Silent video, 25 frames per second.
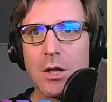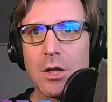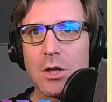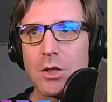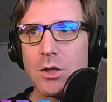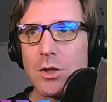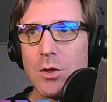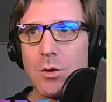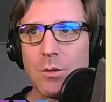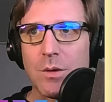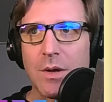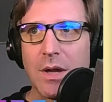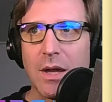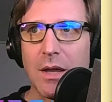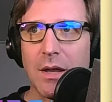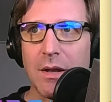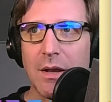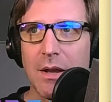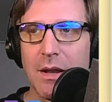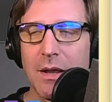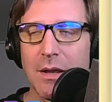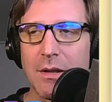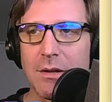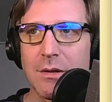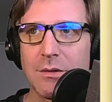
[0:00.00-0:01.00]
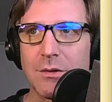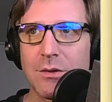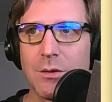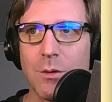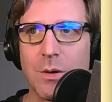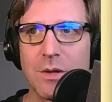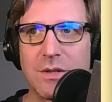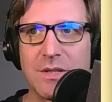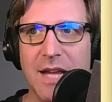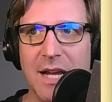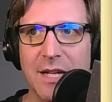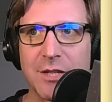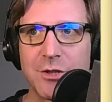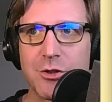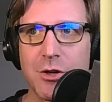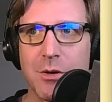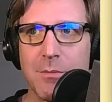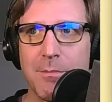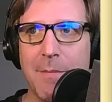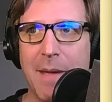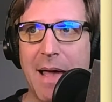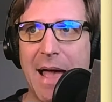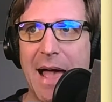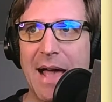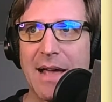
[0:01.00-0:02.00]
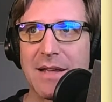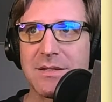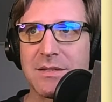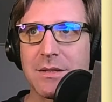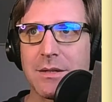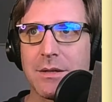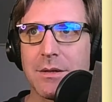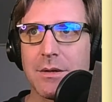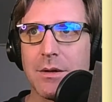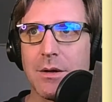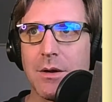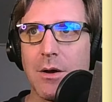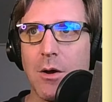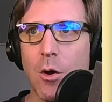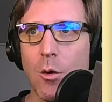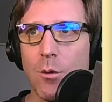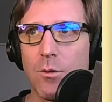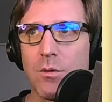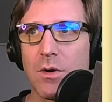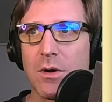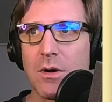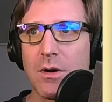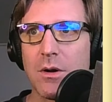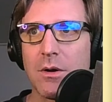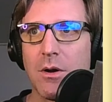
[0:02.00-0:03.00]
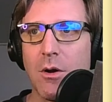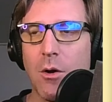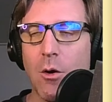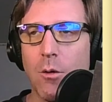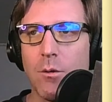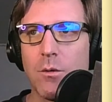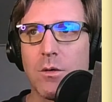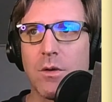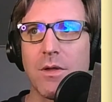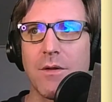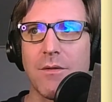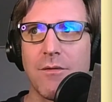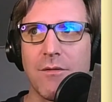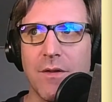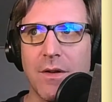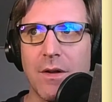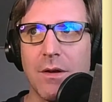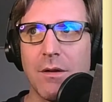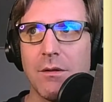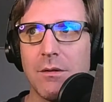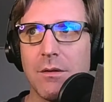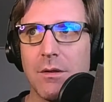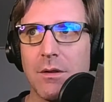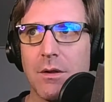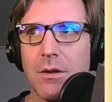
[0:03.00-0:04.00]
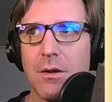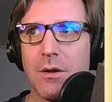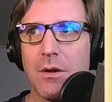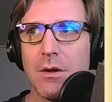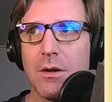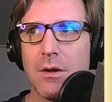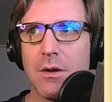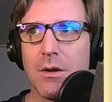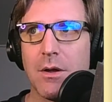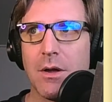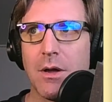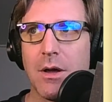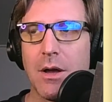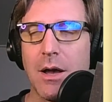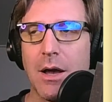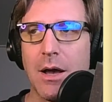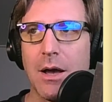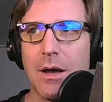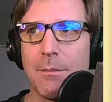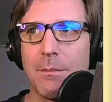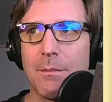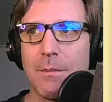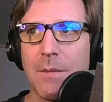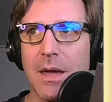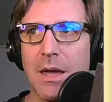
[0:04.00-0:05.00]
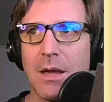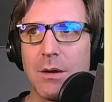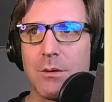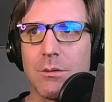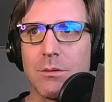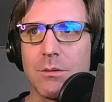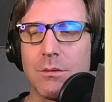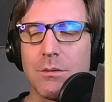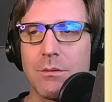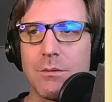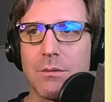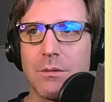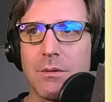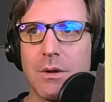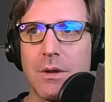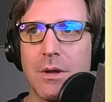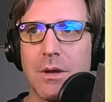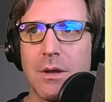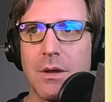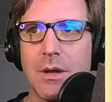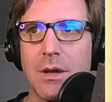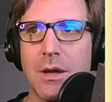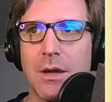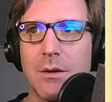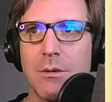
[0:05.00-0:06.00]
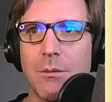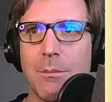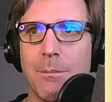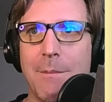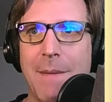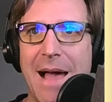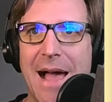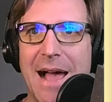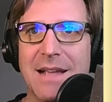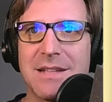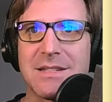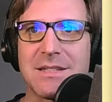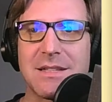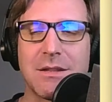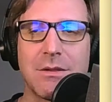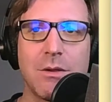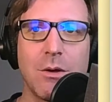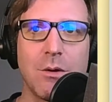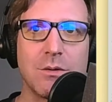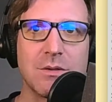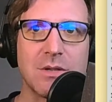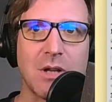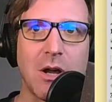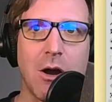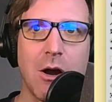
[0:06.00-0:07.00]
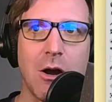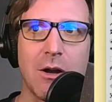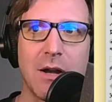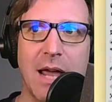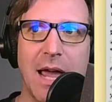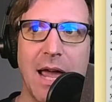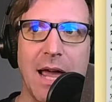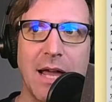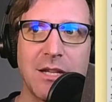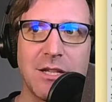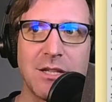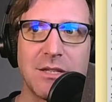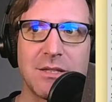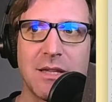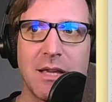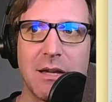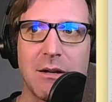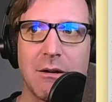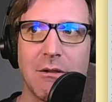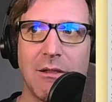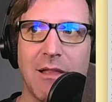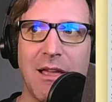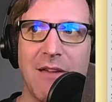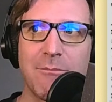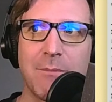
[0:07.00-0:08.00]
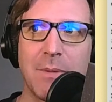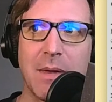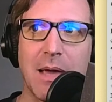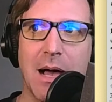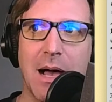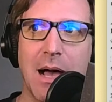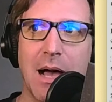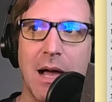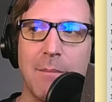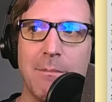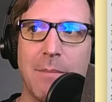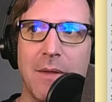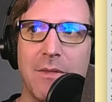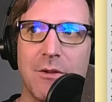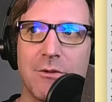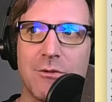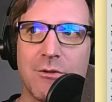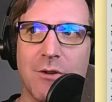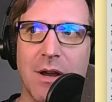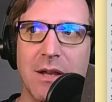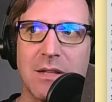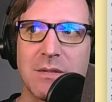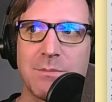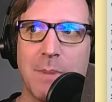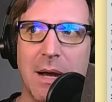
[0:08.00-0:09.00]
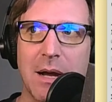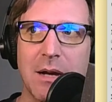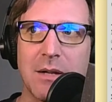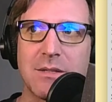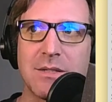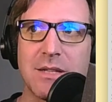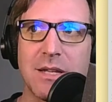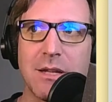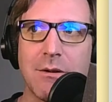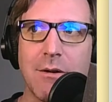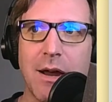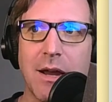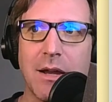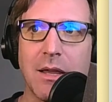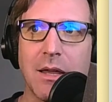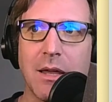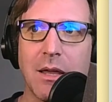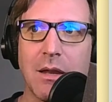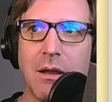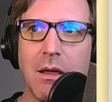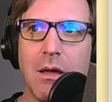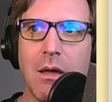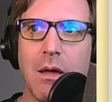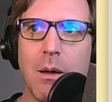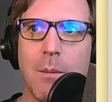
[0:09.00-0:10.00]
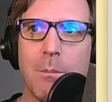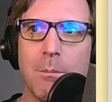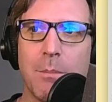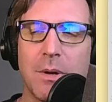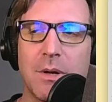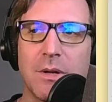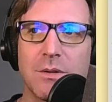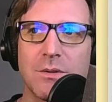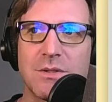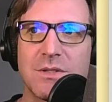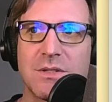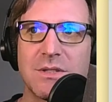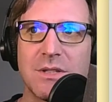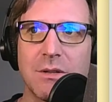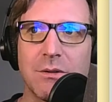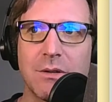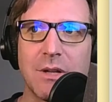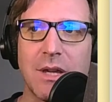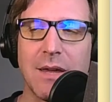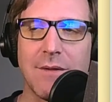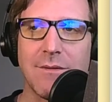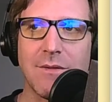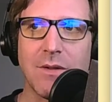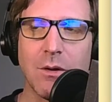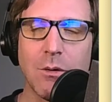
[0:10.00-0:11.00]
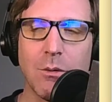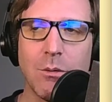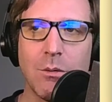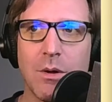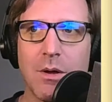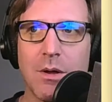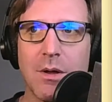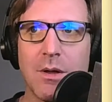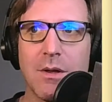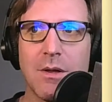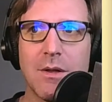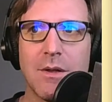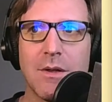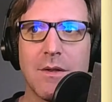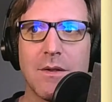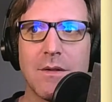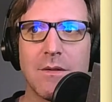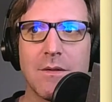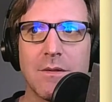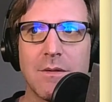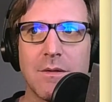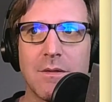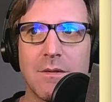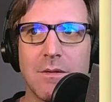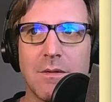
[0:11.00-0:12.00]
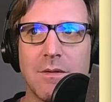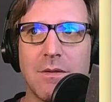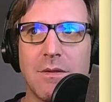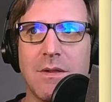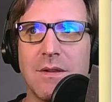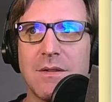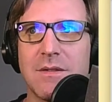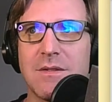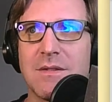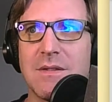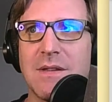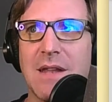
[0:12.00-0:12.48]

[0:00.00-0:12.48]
you can do a textured mask over the fill. It'll mask those hard edges that are left behind by the transparency gradient, but it'll still give you this